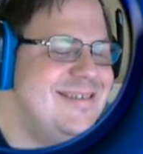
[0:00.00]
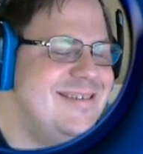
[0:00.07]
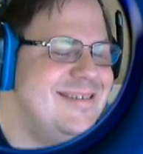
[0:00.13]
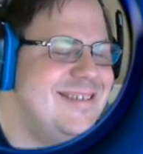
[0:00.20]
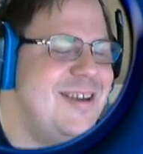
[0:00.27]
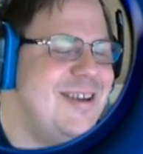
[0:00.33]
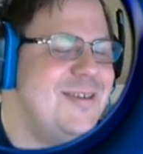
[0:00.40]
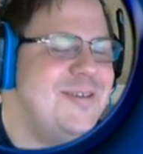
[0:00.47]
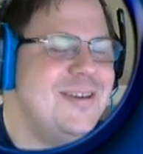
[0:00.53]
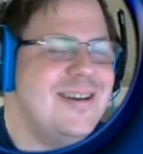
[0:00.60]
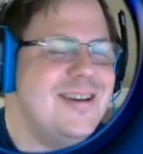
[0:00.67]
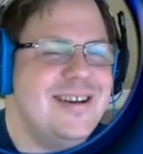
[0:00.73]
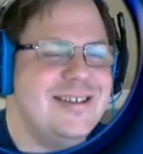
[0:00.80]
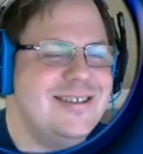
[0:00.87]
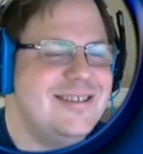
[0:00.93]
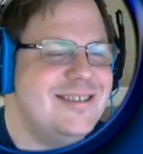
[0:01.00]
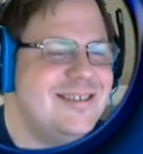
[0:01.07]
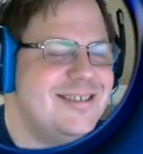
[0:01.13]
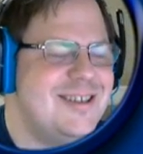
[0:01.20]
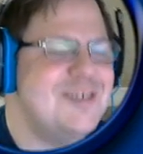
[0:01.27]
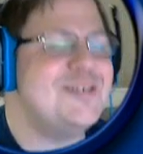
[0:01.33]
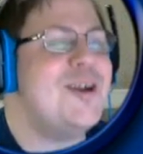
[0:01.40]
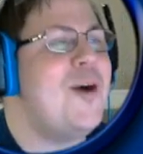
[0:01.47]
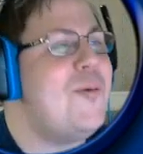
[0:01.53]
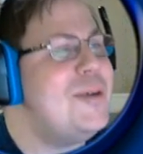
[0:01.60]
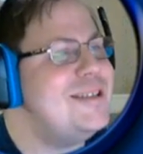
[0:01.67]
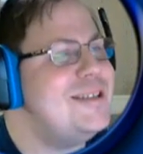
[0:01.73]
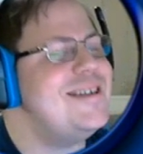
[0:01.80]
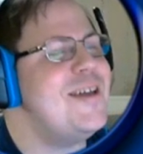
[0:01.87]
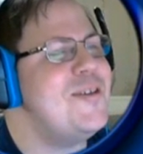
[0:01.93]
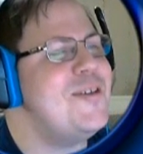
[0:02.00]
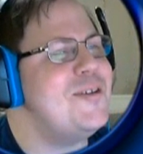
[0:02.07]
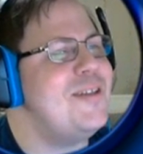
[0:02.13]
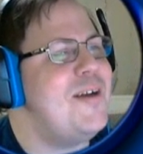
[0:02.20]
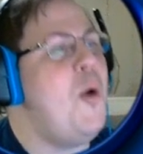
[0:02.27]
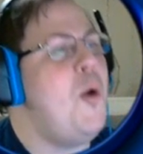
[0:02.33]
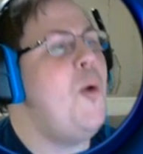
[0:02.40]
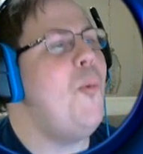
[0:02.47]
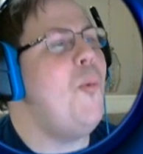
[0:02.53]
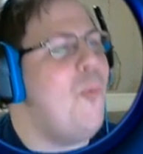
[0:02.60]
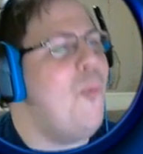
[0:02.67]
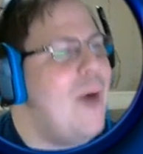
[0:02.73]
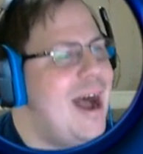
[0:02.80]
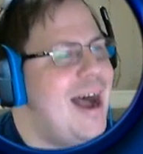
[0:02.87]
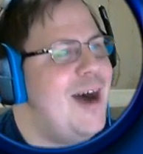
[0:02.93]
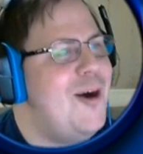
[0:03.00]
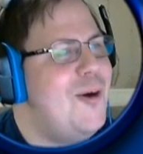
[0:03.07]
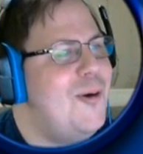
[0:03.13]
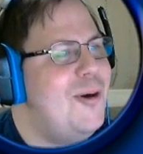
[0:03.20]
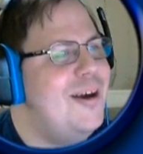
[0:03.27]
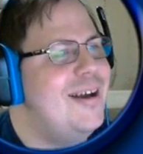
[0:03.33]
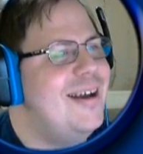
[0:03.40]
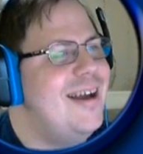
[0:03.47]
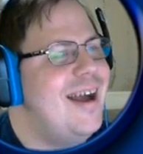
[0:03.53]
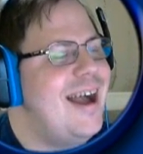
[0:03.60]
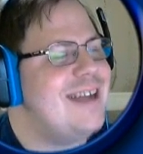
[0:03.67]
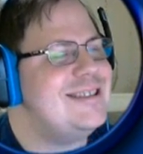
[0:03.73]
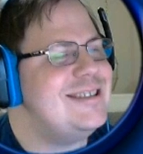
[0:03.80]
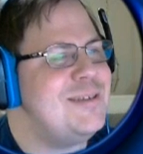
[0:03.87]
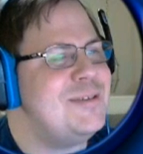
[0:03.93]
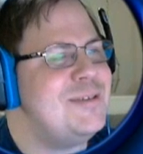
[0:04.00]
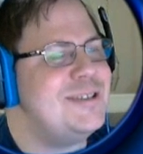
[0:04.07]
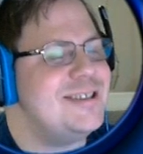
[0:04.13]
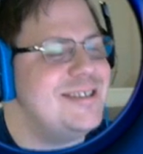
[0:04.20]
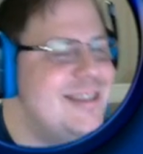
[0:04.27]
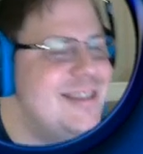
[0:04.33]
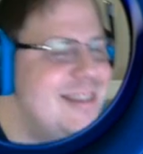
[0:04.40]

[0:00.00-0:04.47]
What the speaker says: Oh, gosh. There's always another level. Wow. I see what you did there.